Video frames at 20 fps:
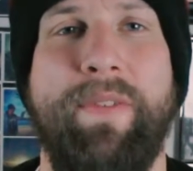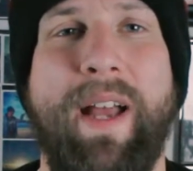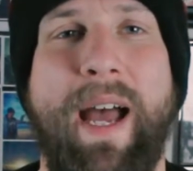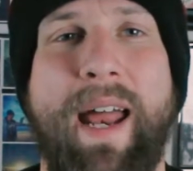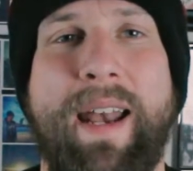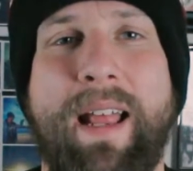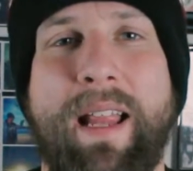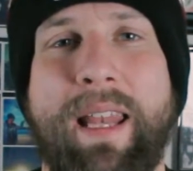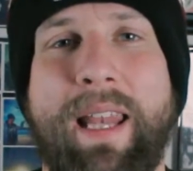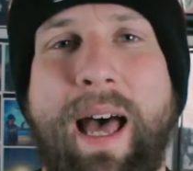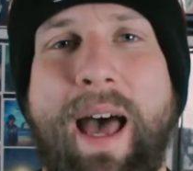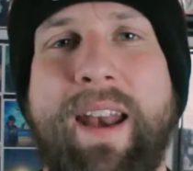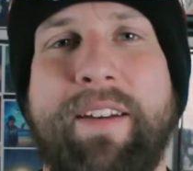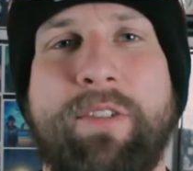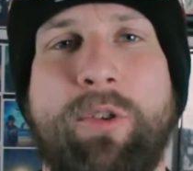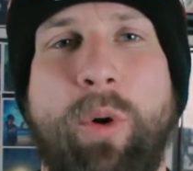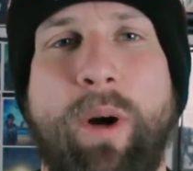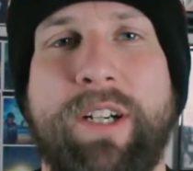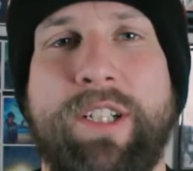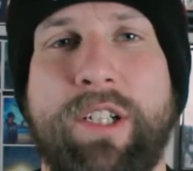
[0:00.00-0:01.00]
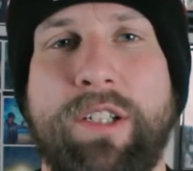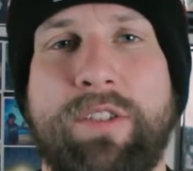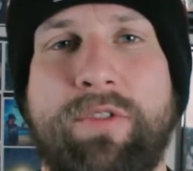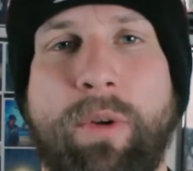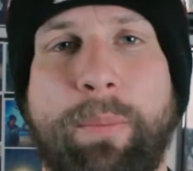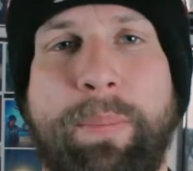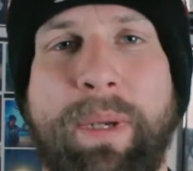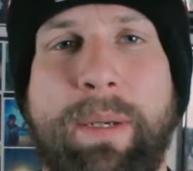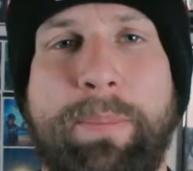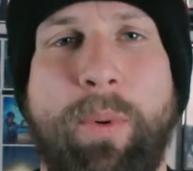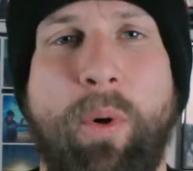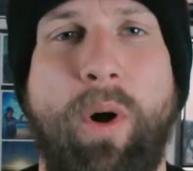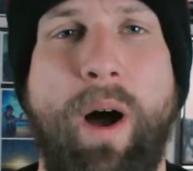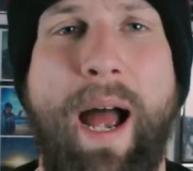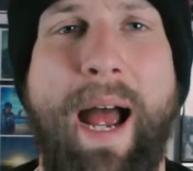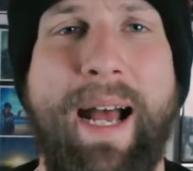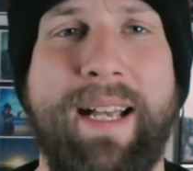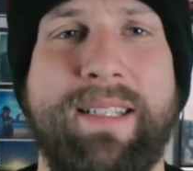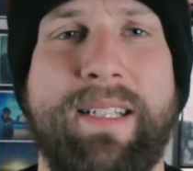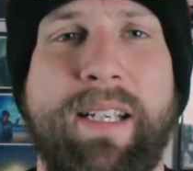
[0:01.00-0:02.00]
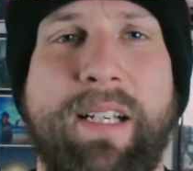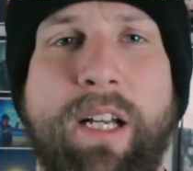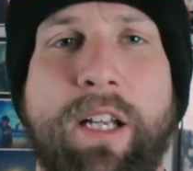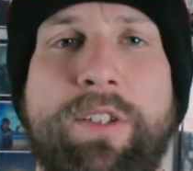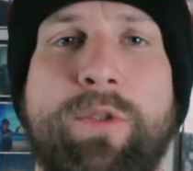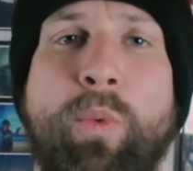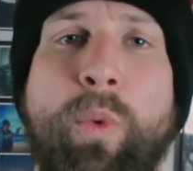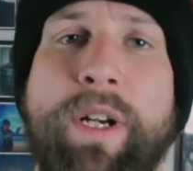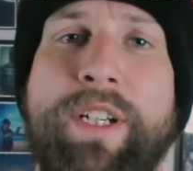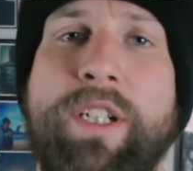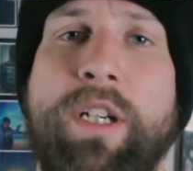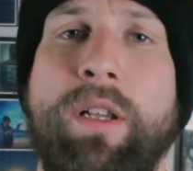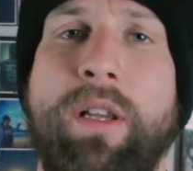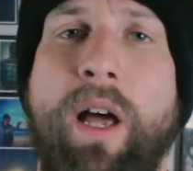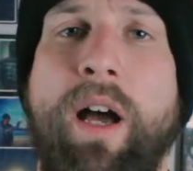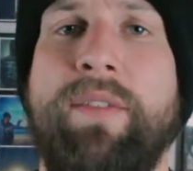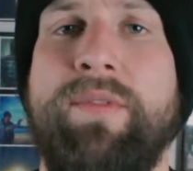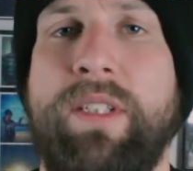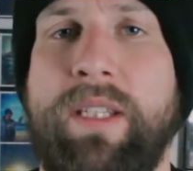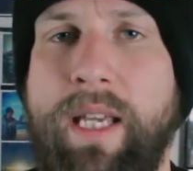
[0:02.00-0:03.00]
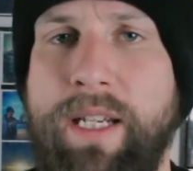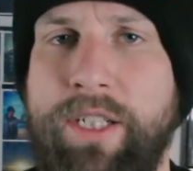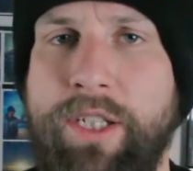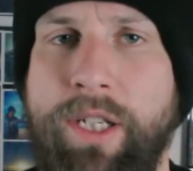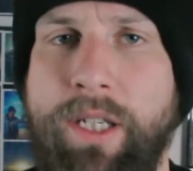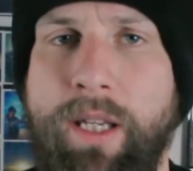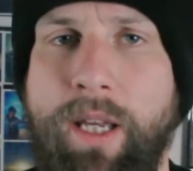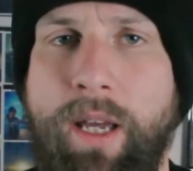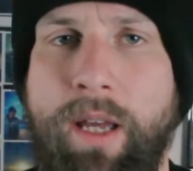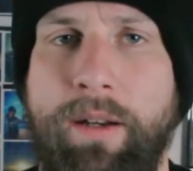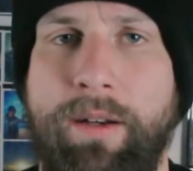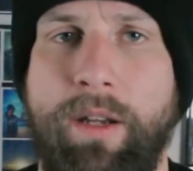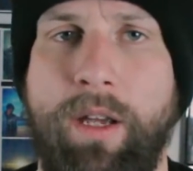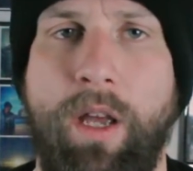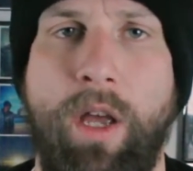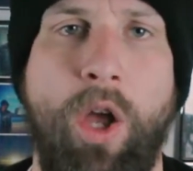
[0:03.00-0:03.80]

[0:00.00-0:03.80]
we've gotten a lot of questions from people asking us which gloves they should get.